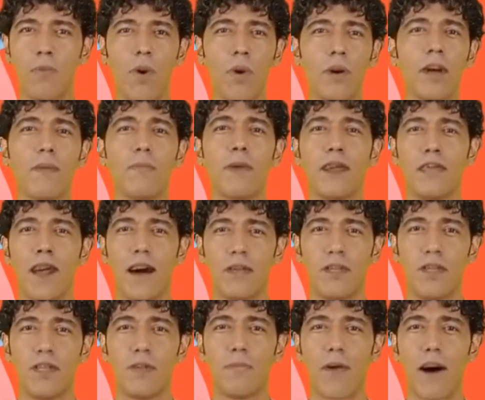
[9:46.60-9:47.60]
What can be
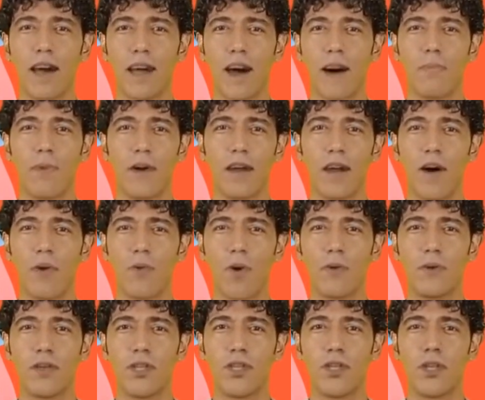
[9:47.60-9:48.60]
done to spike up the low
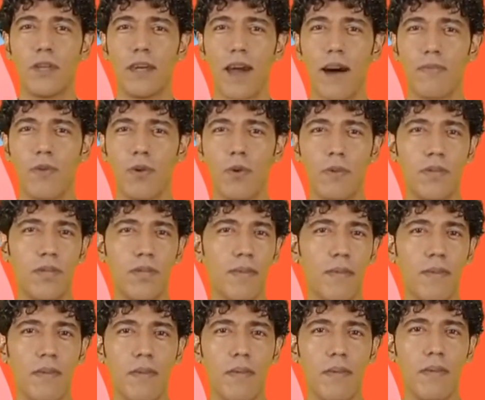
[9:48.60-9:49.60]
oxygen levels?
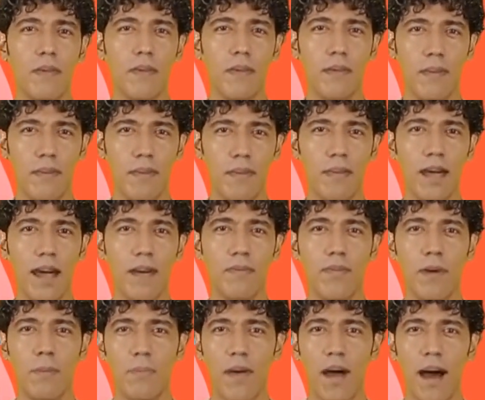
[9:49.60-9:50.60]

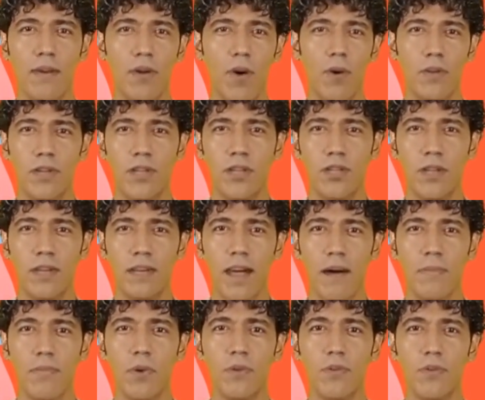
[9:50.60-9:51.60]
If the blood oxygen
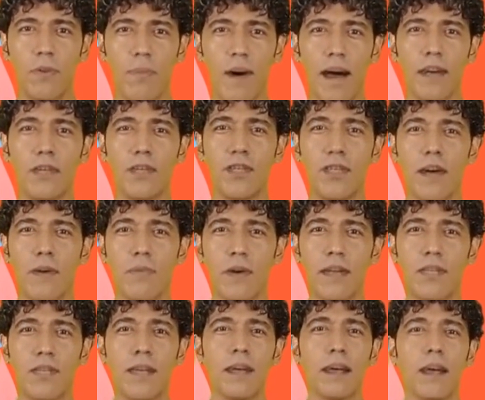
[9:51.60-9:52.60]
levels remain
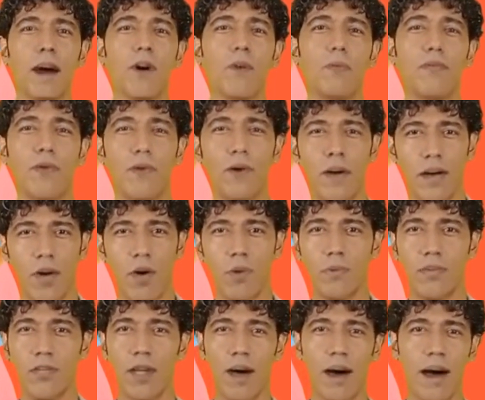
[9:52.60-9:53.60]
seriously low for a
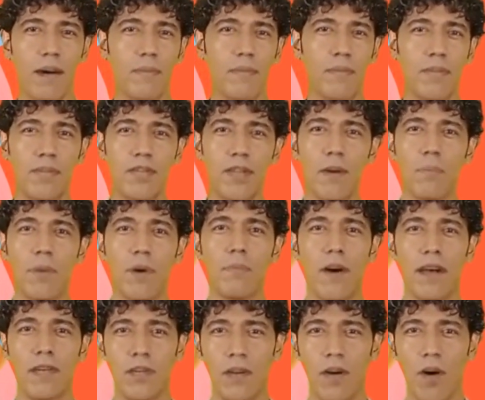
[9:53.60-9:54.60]
long time,
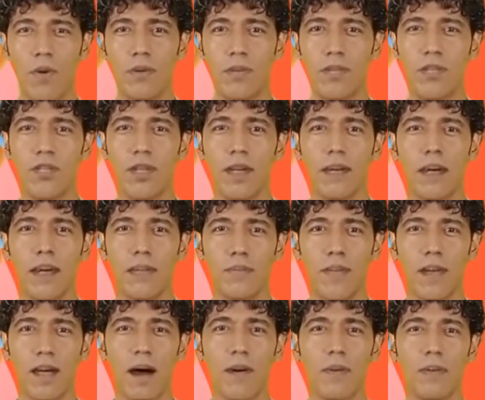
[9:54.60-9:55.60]
supplemental oxygen is
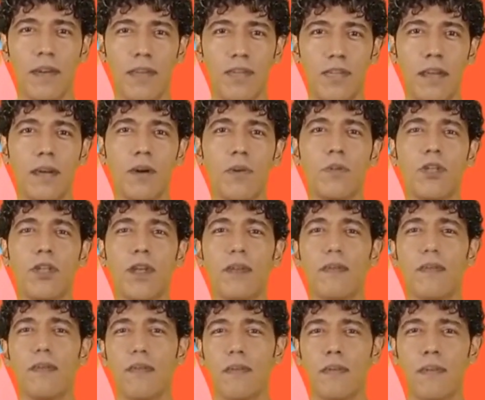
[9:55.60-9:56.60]
the only
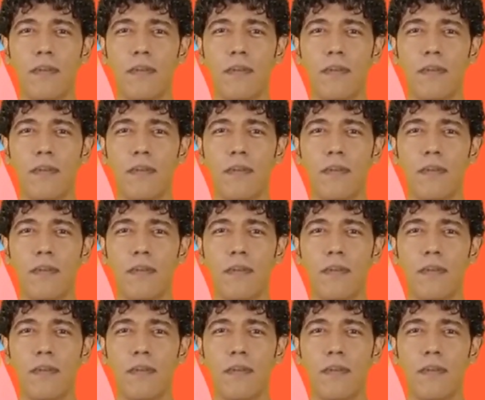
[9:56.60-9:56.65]
solution.